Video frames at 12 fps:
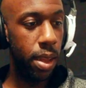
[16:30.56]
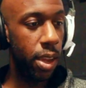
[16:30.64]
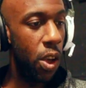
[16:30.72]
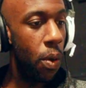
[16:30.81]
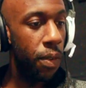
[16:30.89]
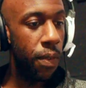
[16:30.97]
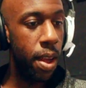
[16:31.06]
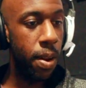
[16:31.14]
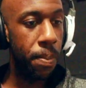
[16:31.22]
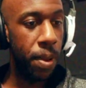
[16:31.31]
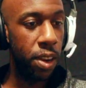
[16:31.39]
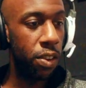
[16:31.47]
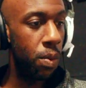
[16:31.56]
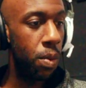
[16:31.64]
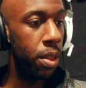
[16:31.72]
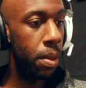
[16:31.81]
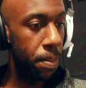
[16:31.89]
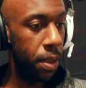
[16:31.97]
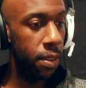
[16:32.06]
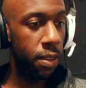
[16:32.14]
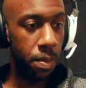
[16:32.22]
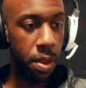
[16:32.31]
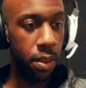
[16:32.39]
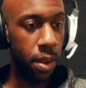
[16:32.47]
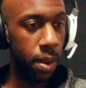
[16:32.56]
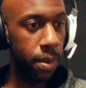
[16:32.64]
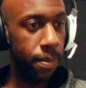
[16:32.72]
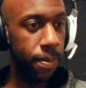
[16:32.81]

Go and find a picture with a piece missing.